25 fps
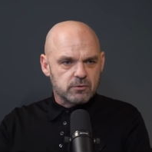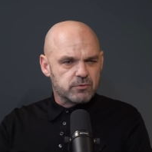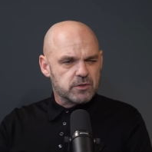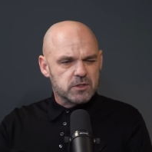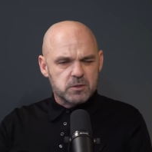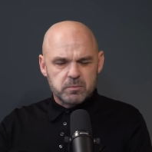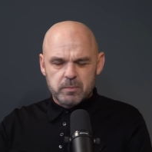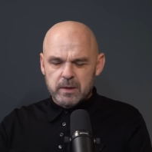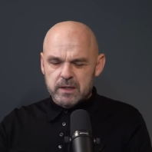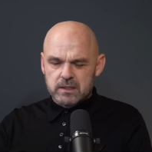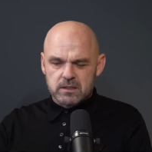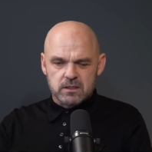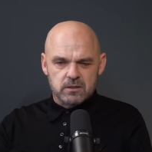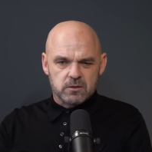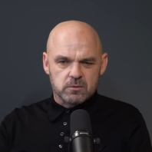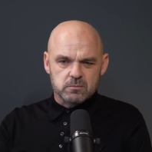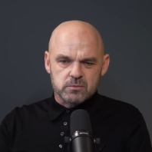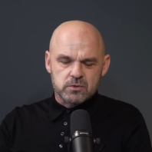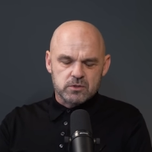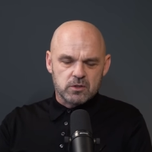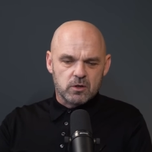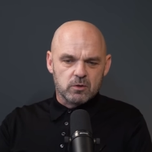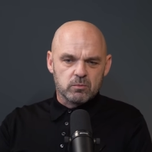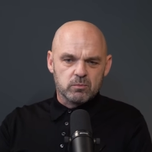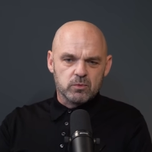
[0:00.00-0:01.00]
I respected
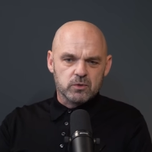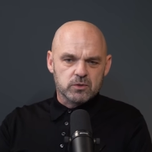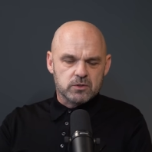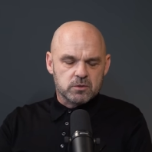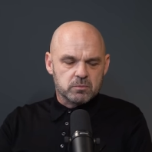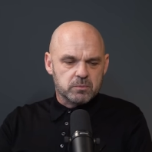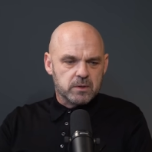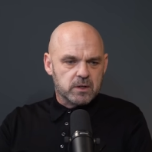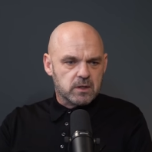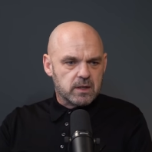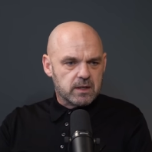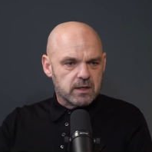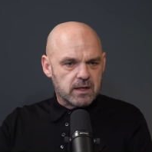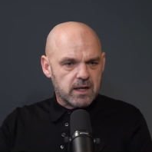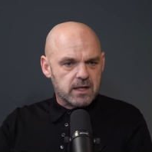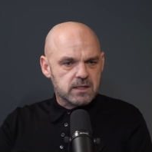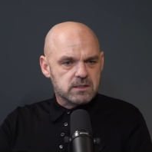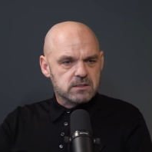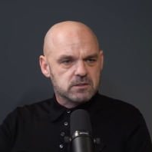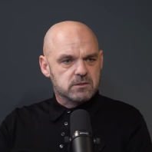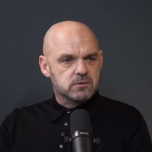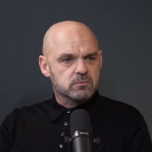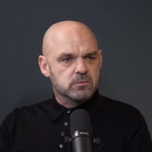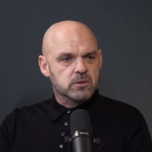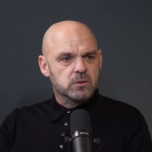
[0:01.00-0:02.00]
them so much. I mean, I
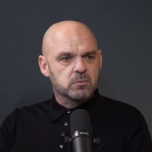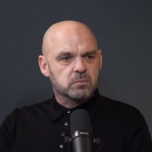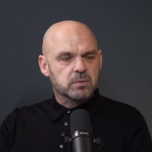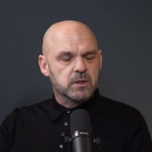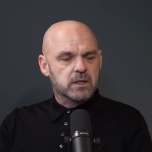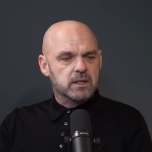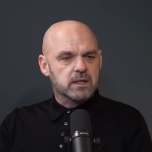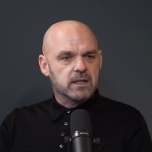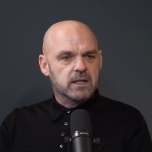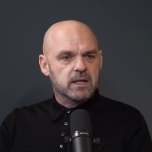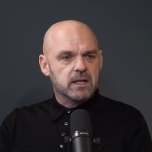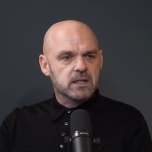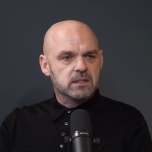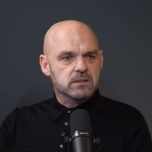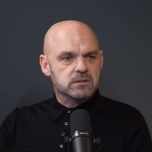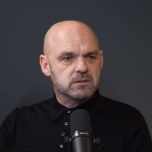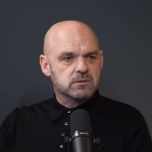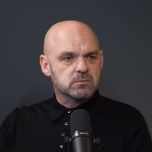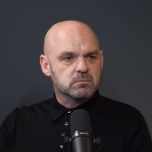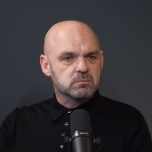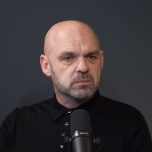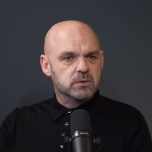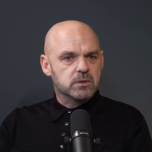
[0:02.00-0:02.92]
hated them when I played against them,